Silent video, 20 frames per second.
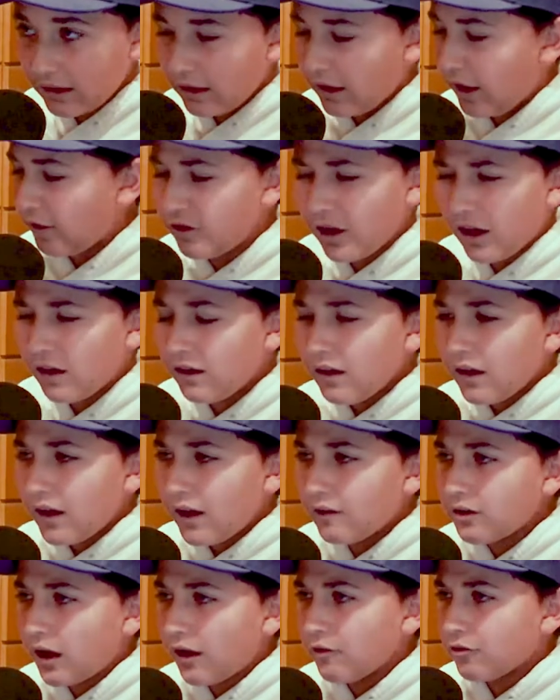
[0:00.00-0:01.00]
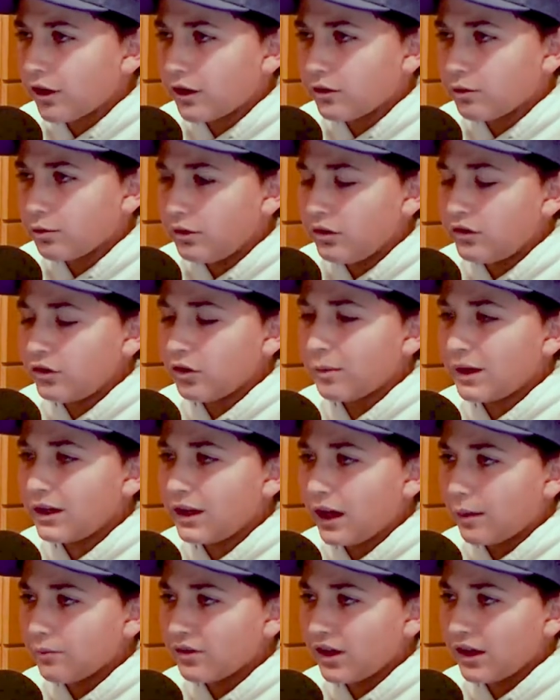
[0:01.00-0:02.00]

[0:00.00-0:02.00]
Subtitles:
I've ran through this so many times.